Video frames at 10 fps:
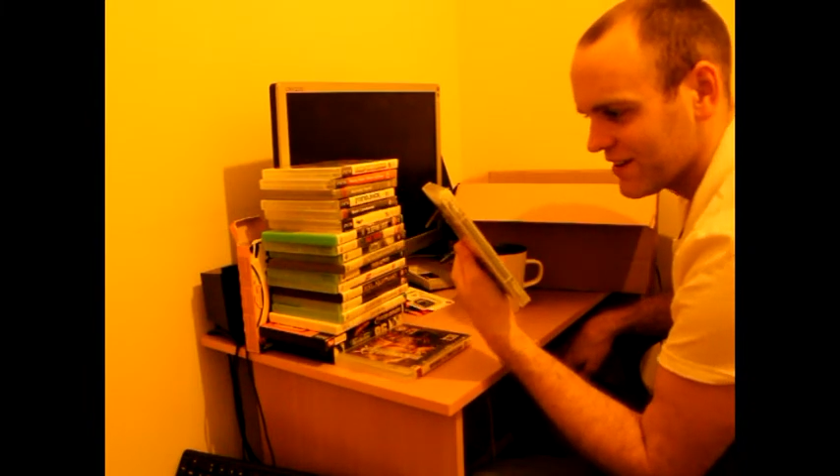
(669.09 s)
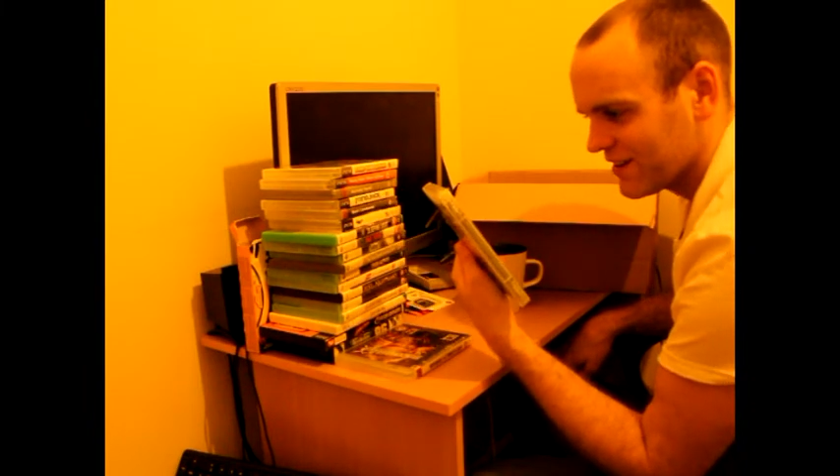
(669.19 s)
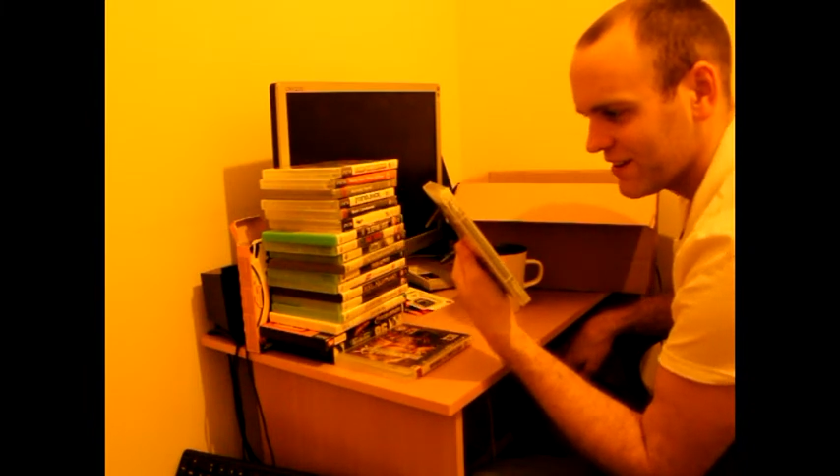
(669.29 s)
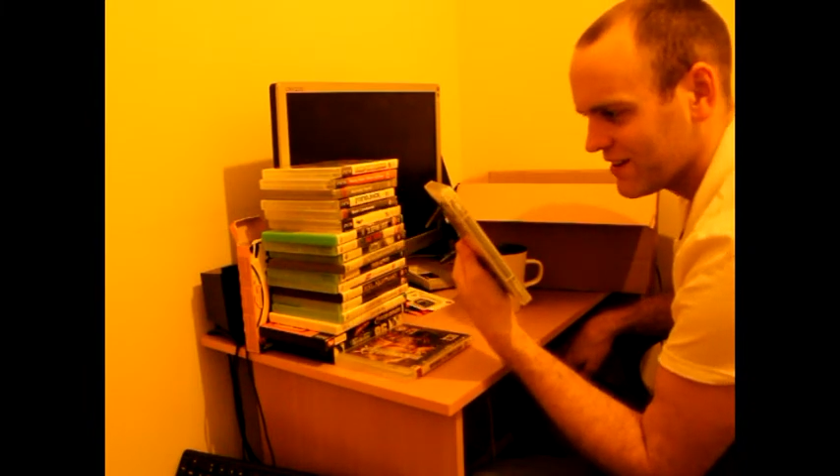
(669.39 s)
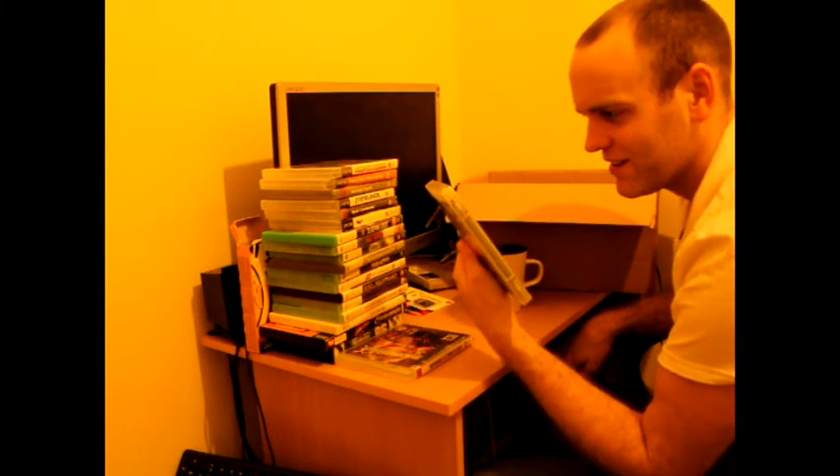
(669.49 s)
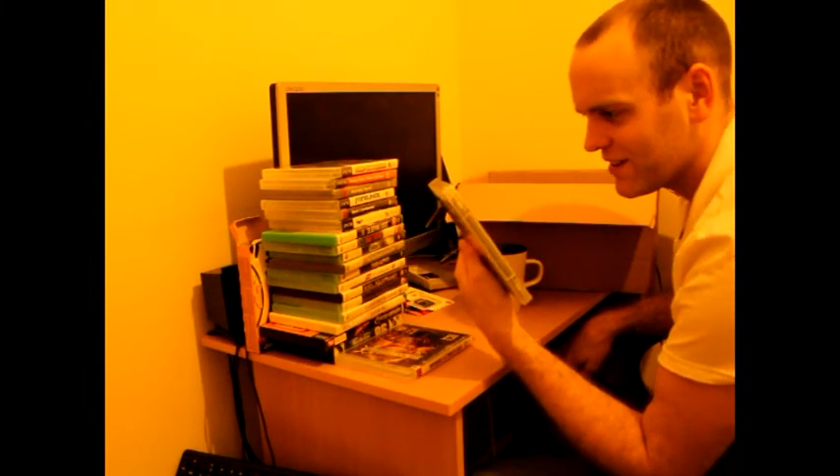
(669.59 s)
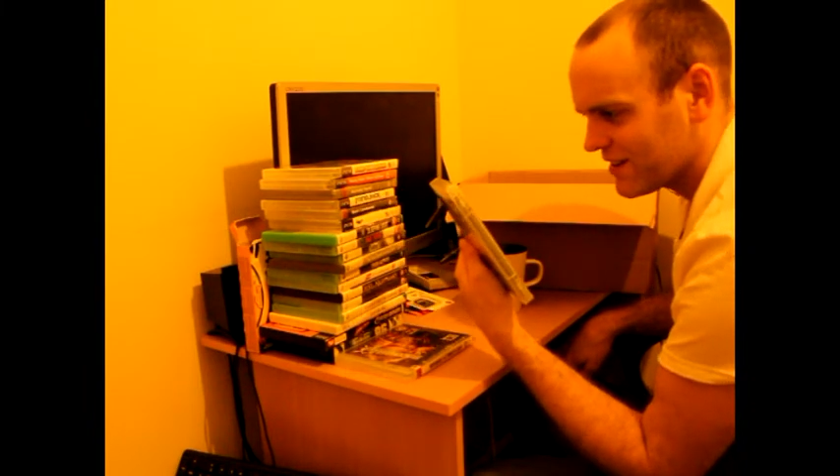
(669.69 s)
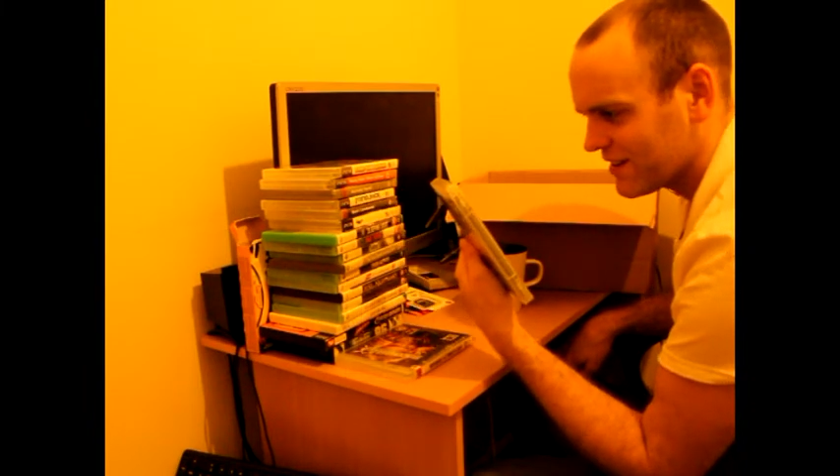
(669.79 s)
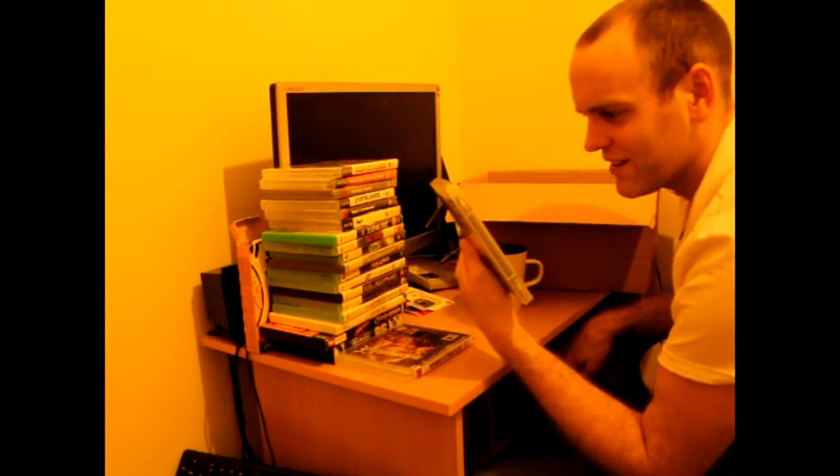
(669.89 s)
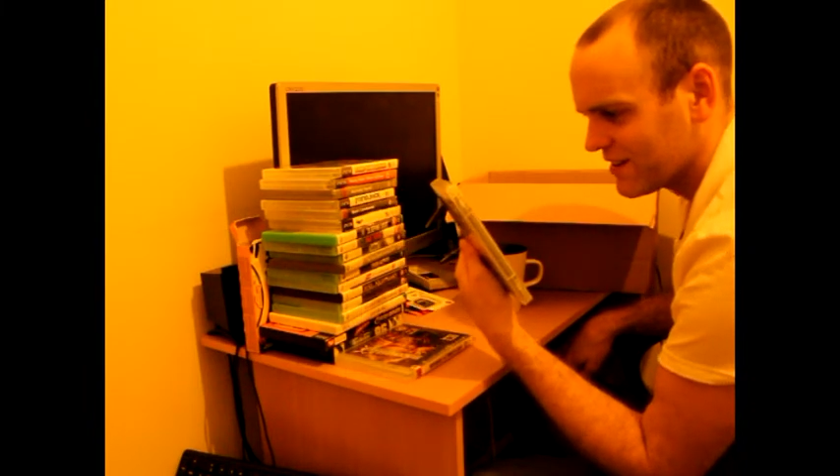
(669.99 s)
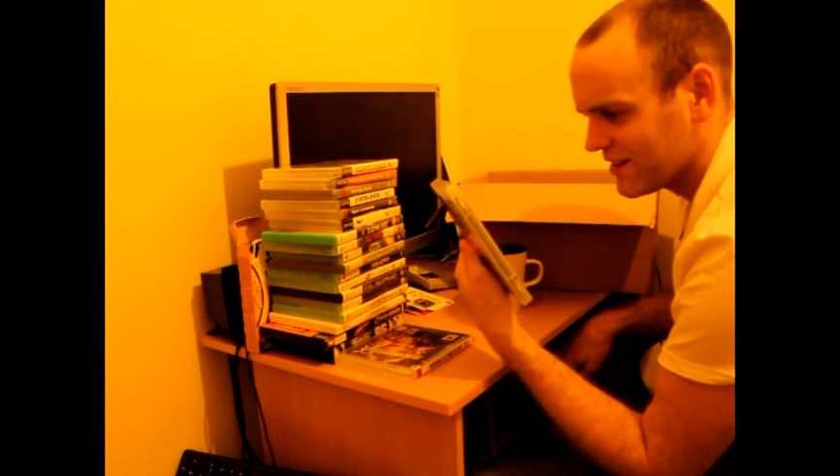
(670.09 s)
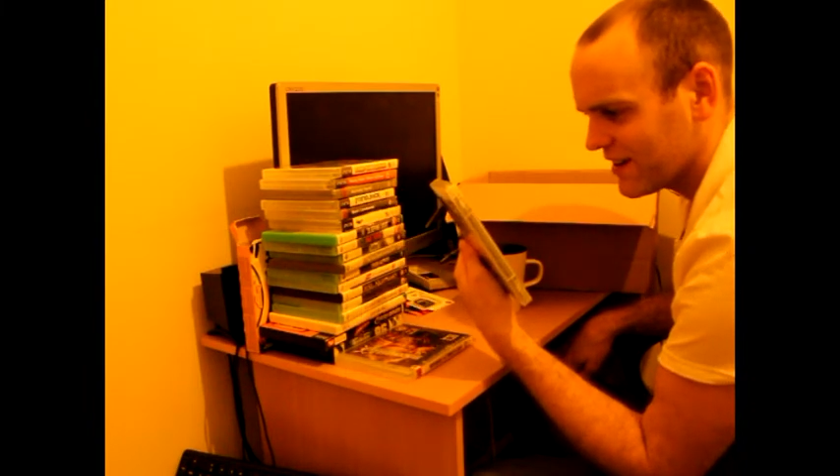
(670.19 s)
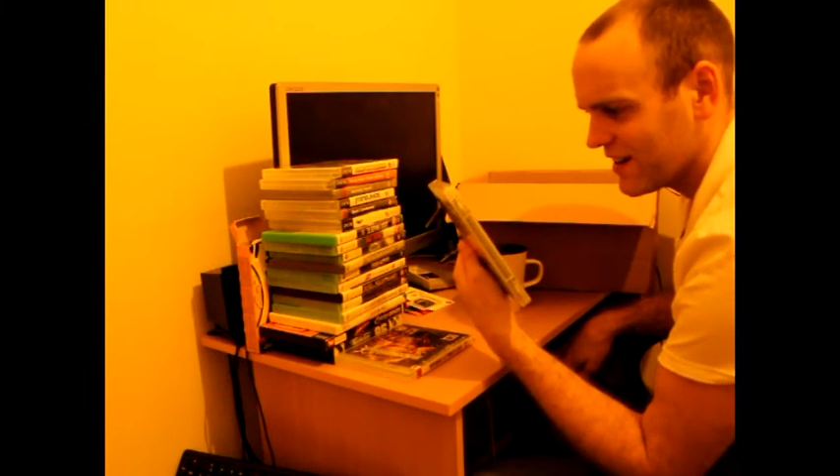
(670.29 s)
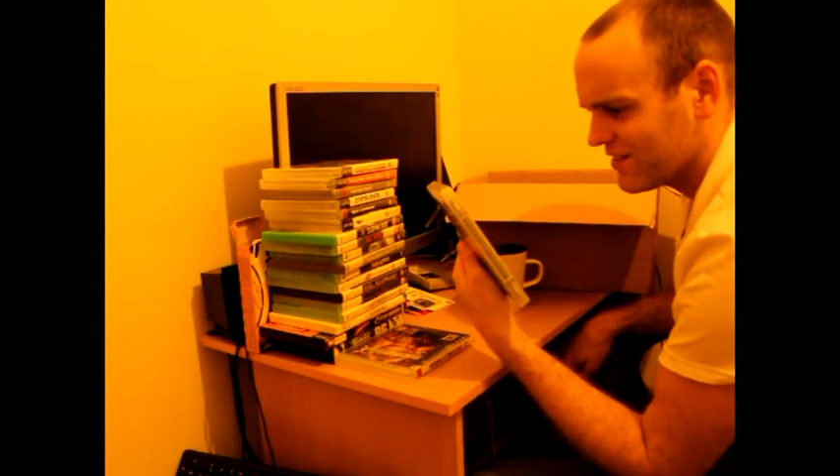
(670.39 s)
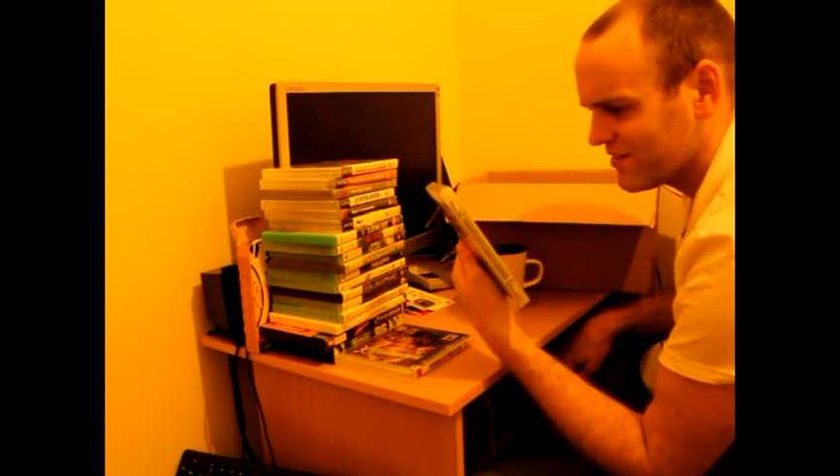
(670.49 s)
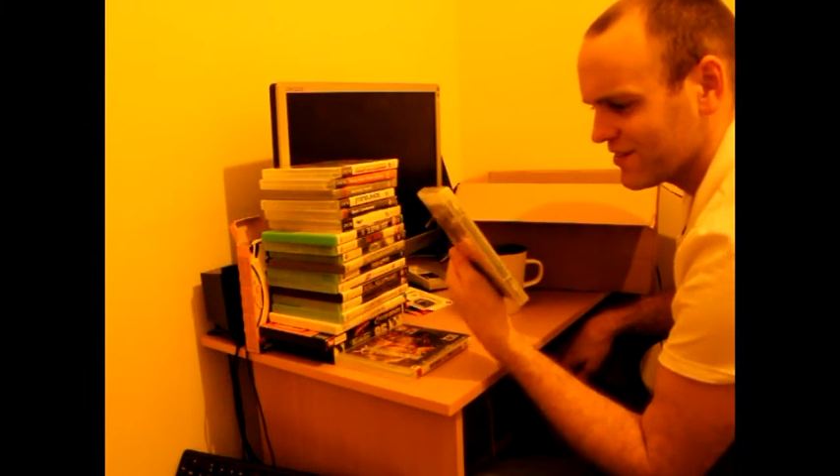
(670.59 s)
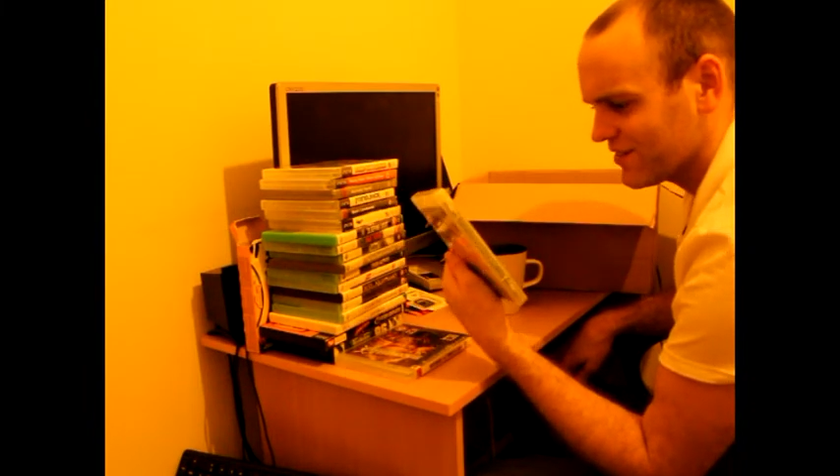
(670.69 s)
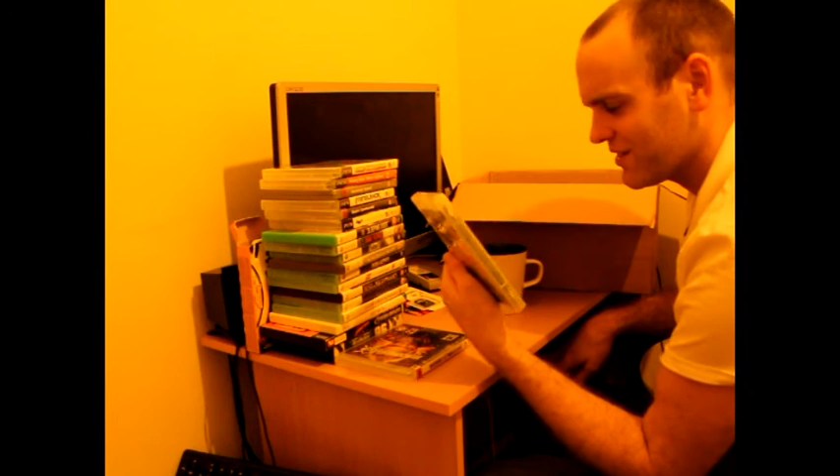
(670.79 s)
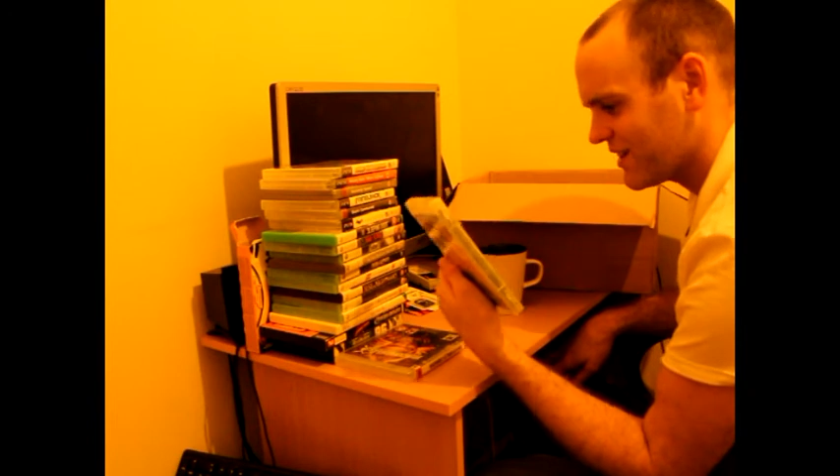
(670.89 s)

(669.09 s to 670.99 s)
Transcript: And yeah, it just looks